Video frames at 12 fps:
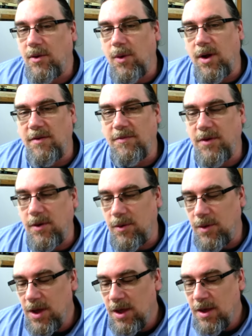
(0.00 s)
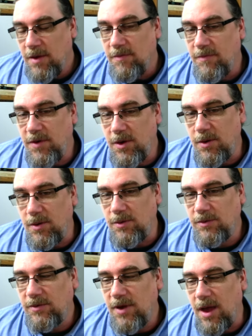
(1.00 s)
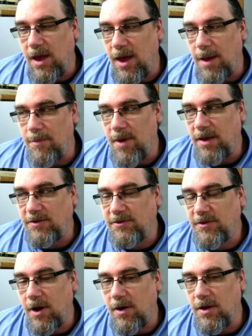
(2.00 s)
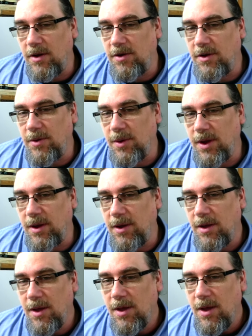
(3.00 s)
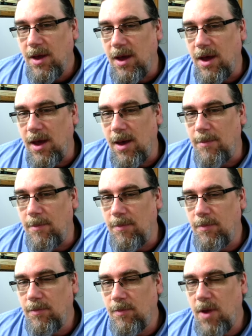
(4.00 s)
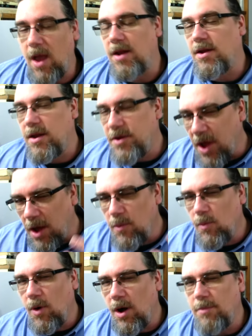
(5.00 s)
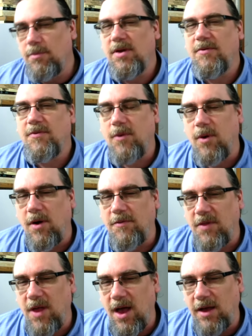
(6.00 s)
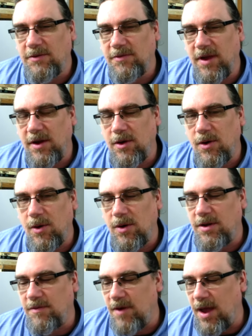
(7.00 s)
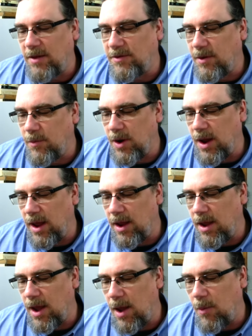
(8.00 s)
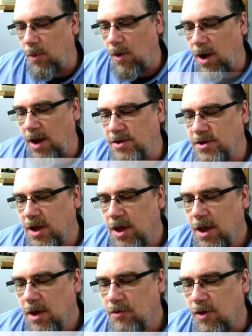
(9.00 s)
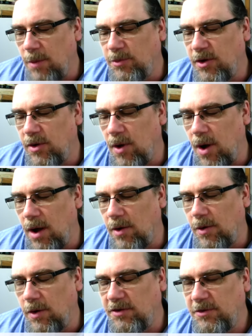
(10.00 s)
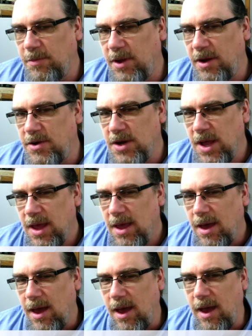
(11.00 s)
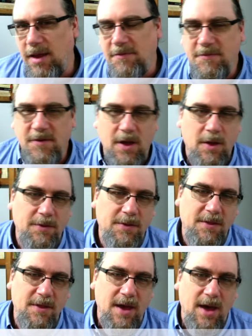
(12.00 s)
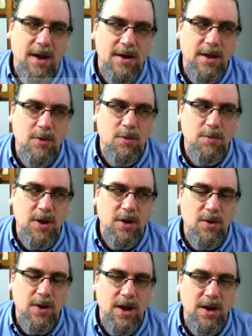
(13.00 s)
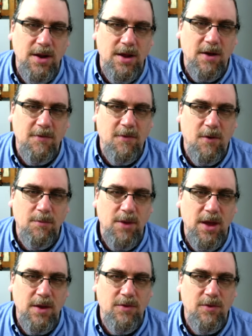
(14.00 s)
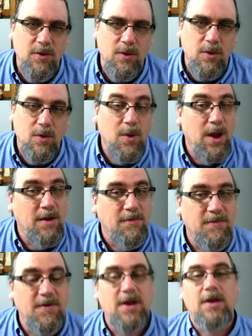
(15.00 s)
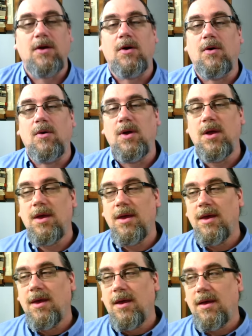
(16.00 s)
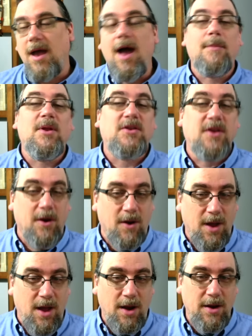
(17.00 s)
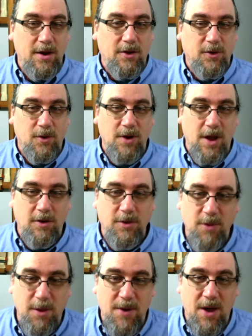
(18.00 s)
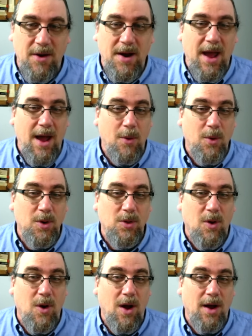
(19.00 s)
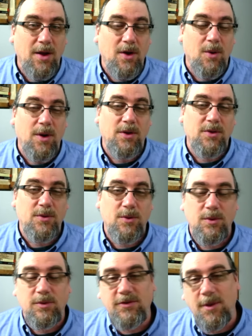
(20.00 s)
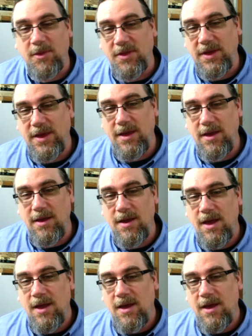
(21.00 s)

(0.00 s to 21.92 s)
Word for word: quite a few views. Um, I started doing... Um, I'd done one before, philosophy and current events, and when I, I watched Trump's inaugural speech, I felt that it would be a good idea for me to create a video commentary on it. It turned out to be about an hour long, going through some of the key